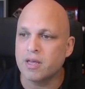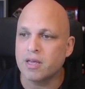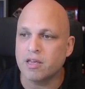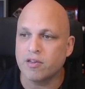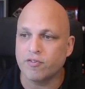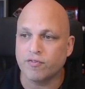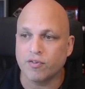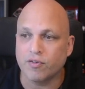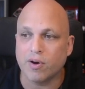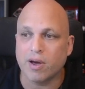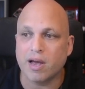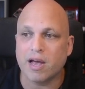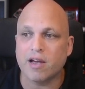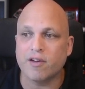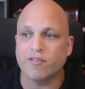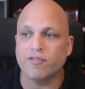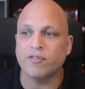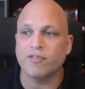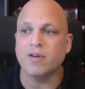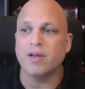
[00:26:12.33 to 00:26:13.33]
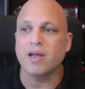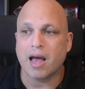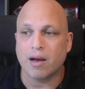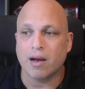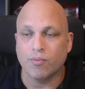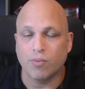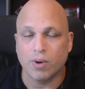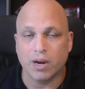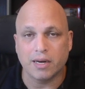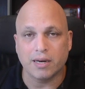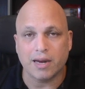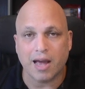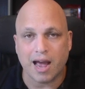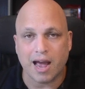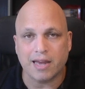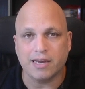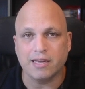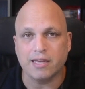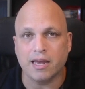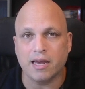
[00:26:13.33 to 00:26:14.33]
If you have one
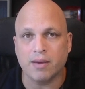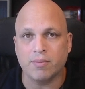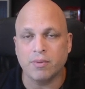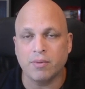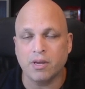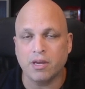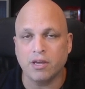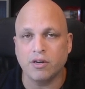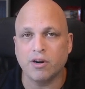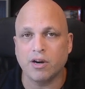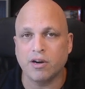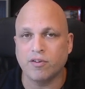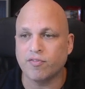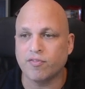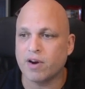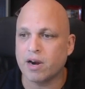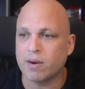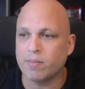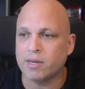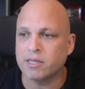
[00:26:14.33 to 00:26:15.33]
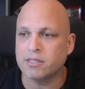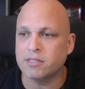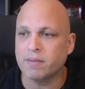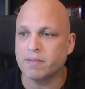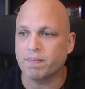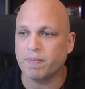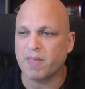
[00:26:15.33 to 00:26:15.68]
IDM in your environment,